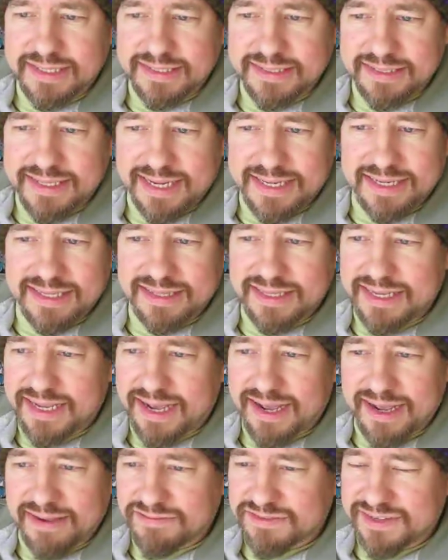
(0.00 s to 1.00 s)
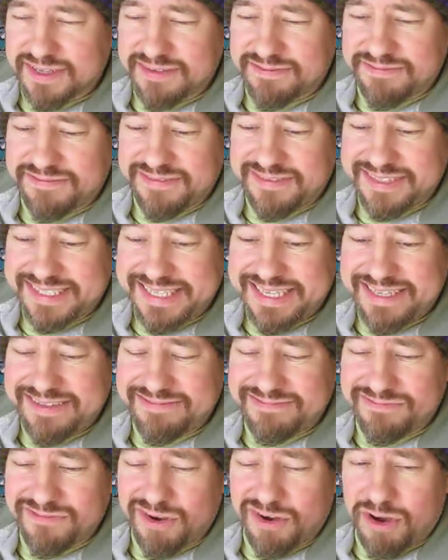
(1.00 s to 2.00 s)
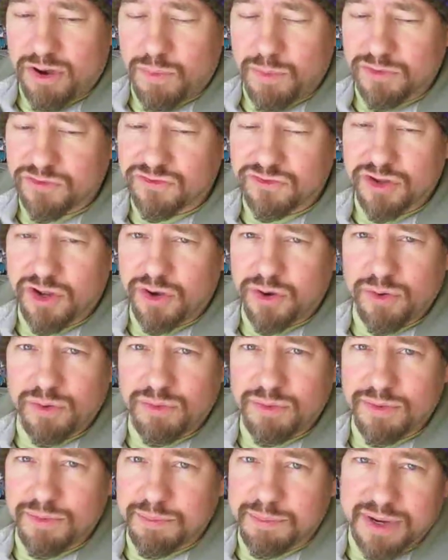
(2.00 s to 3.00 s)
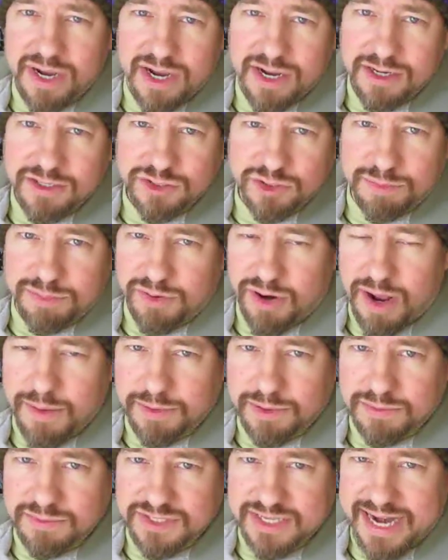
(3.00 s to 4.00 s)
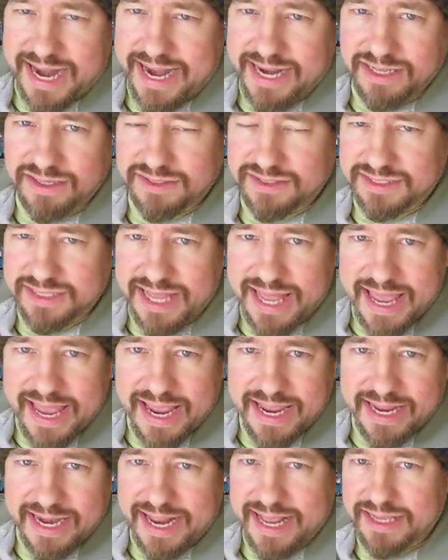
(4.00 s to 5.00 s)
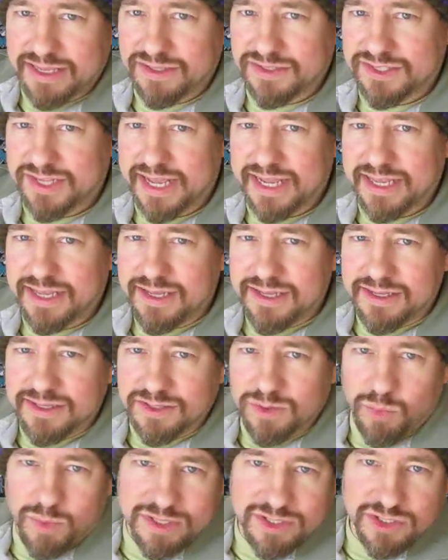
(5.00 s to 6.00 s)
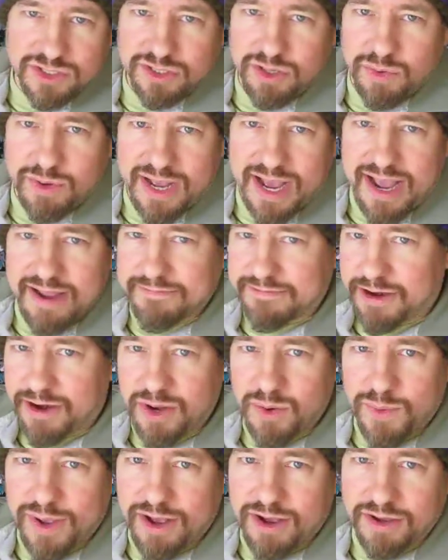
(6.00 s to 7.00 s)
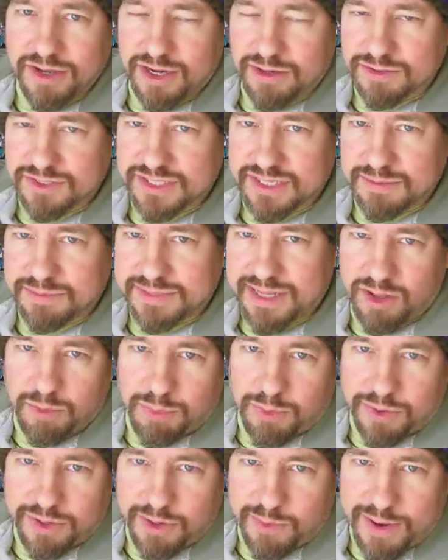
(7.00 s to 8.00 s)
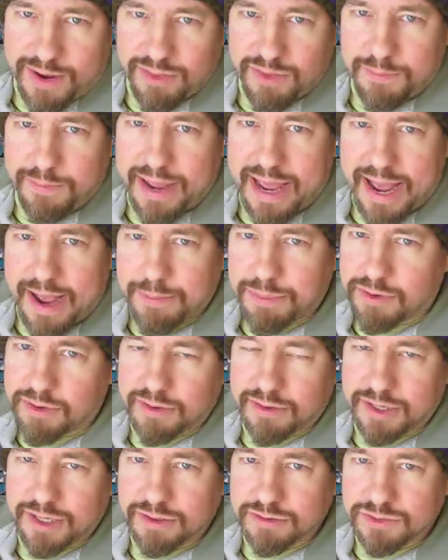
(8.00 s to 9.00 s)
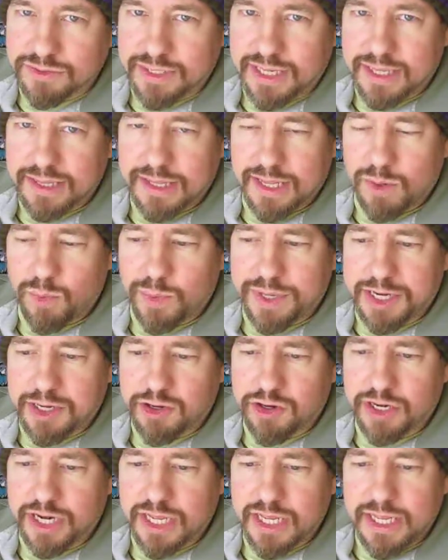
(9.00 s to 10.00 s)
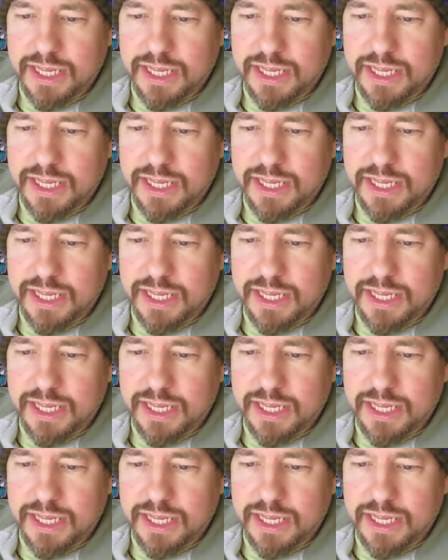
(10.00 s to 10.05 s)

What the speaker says: Technically, I've seen almost no bugs or problems. It handles lag. It handles like the one slow guy very well. You don't see him teleporting around the map or doing anything weird.